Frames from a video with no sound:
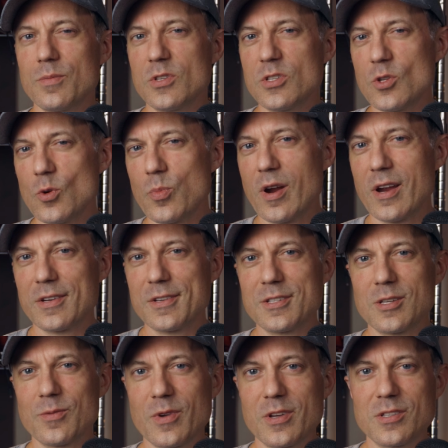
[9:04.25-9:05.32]
Still
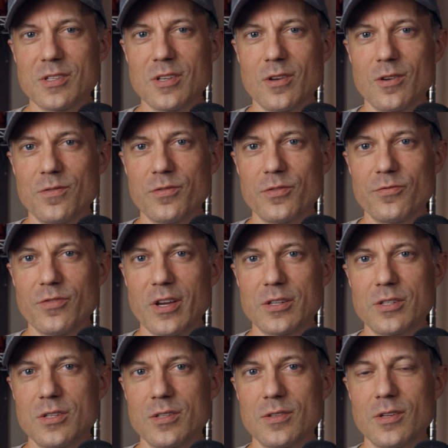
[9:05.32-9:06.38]
practicing myself. In
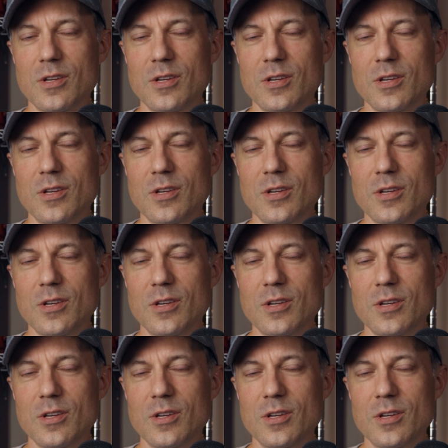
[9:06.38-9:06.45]
fact,